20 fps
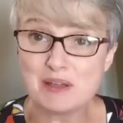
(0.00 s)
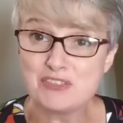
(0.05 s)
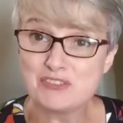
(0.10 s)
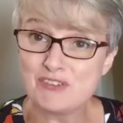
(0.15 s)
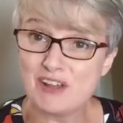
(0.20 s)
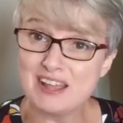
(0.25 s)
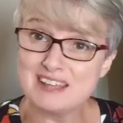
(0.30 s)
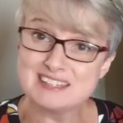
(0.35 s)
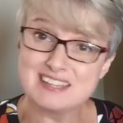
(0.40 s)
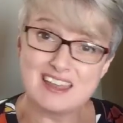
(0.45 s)
my
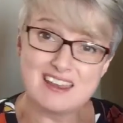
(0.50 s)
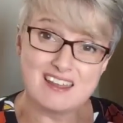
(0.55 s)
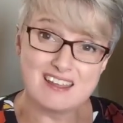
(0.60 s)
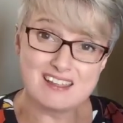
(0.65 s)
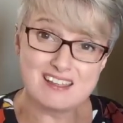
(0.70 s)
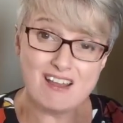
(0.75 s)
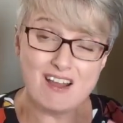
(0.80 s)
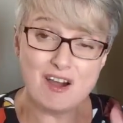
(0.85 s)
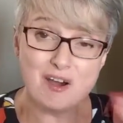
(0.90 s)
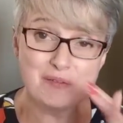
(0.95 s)
thread, and
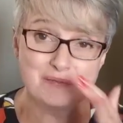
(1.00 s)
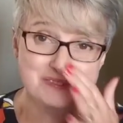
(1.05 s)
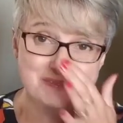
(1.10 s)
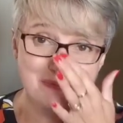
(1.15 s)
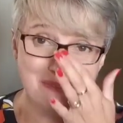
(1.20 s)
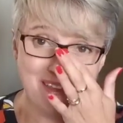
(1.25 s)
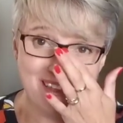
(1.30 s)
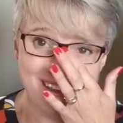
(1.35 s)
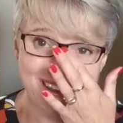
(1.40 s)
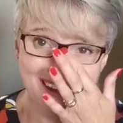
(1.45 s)
I
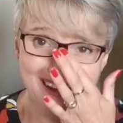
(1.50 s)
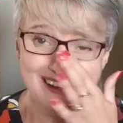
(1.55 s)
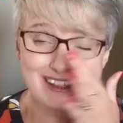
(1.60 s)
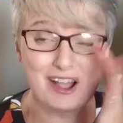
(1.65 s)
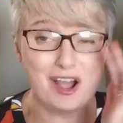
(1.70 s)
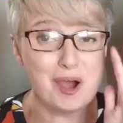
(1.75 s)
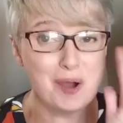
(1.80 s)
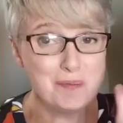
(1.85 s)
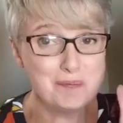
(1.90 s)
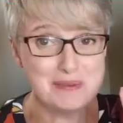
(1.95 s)
can't
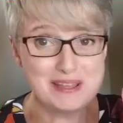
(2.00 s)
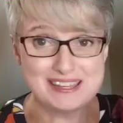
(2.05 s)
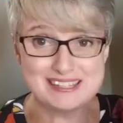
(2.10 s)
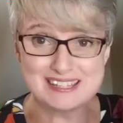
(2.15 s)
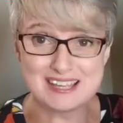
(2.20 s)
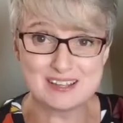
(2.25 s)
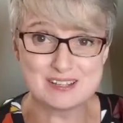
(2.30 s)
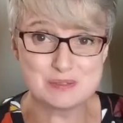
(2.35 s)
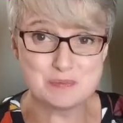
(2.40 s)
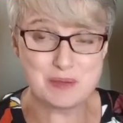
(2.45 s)

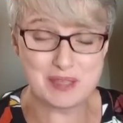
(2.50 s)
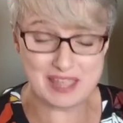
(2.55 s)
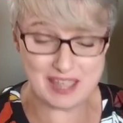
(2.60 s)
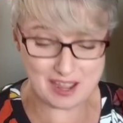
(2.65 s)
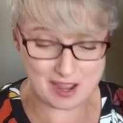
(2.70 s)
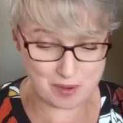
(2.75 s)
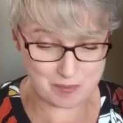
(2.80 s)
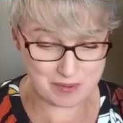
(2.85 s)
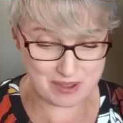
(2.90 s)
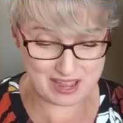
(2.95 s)
bend down to pick
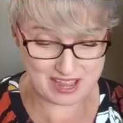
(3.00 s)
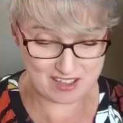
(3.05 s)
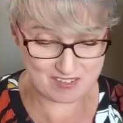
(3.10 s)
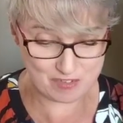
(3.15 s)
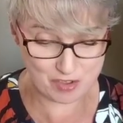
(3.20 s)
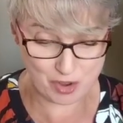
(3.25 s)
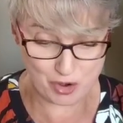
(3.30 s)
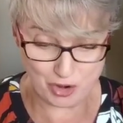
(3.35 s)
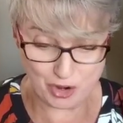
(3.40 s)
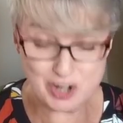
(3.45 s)
it up. I
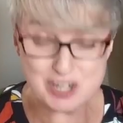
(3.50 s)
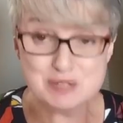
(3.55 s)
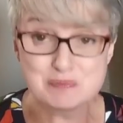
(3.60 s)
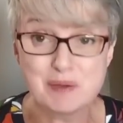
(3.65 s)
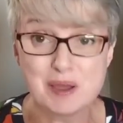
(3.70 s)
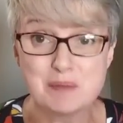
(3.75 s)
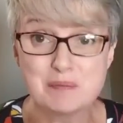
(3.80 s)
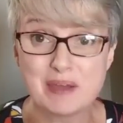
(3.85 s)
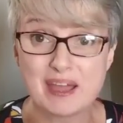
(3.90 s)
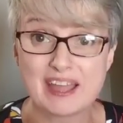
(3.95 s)
have hurt
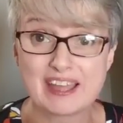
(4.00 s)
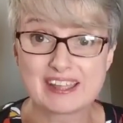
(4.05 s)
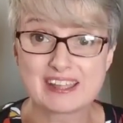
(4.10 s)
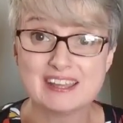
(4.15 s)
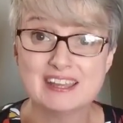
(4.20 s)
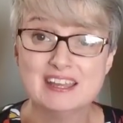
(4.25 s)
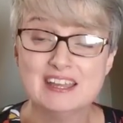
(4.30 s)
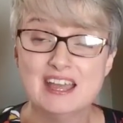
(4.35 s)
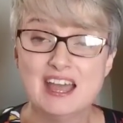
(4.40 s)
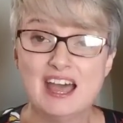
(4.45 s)
my
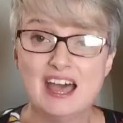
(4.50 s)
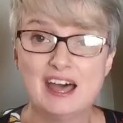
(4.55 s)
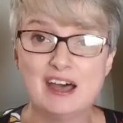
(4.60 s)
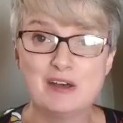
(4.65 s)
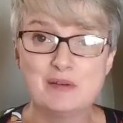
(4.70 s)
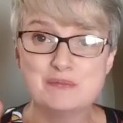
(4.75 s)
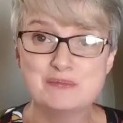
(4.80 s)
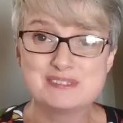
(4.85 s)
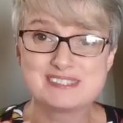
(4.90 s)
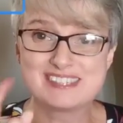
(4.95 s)
back,
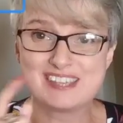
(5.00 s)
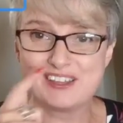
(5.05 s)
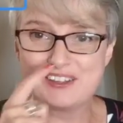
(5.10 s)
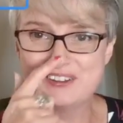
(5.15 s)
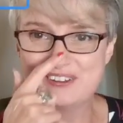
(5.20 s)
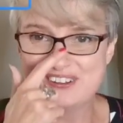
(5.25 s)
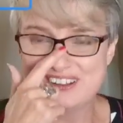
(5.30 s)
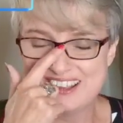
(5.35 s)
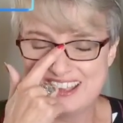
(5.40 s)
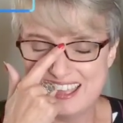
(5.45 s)
so
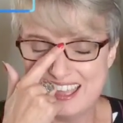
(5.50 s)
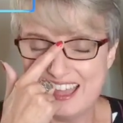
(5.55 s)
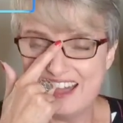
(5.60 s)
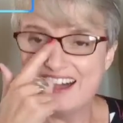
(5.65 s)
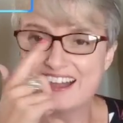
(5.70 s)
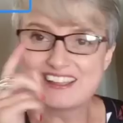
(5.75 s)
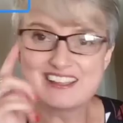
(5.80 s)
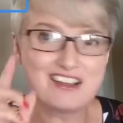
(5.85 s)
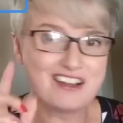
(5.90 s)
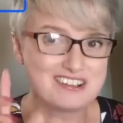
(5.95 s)

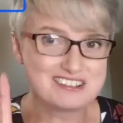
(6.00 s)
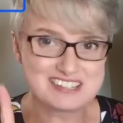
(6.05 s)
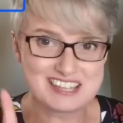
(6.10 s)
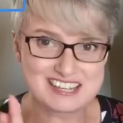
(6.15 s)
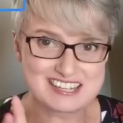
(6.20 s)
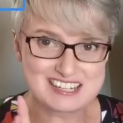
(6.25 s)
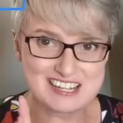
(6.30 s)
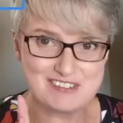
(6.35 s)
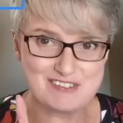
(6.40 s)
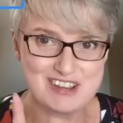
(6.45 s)
I can't
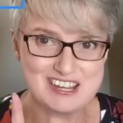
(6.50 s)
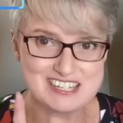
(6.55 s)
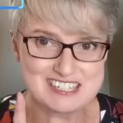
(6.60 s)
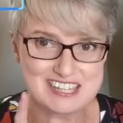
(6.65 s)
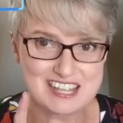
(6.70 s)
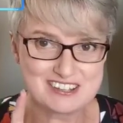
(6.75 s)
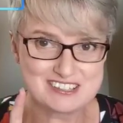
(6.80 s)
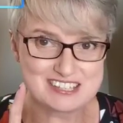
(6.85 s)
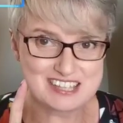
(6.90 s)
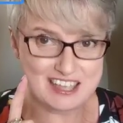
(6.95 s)
actually reach
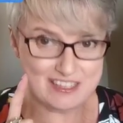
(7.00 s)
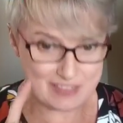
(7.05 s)
down to